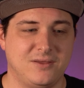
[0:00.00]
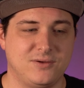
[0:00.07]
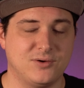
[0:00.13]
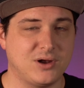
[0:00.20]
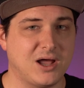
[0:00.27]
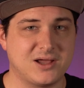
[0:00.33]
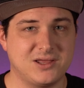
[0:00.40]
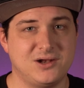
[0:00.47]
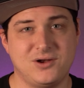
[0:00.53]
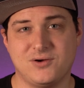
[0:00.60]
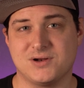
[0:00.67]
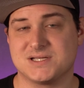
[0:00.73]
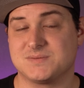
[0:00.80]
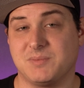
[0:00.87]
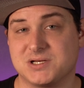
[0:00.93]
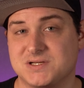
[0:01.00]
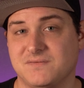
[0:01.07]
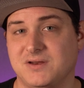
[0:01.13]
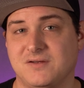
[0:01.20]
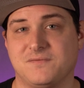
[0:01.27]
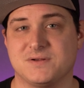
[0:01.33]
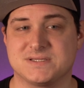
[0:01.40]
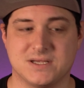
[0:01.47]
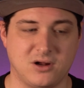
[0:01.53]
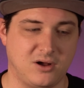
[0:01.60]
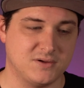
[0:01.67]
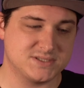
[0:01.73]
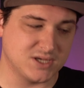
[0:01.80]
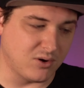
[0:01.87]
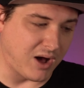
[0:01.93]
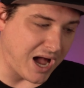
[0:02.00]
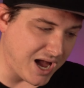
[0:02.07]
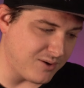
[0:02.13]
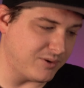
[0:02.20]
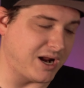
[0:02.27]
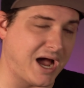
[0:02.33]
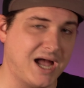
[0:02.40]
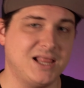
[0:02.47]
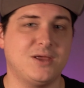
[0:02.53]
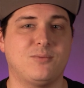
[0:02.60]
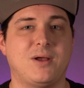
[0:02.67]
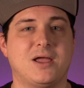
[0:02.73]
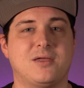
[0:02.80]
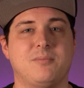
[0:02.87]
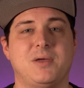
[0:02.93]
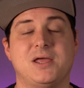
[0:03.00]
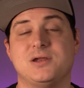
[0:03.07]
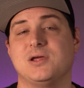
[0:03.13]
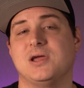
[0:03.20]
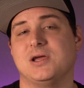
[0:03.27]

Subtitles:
you're not going to notice much of a difference at all. So I would highly recommend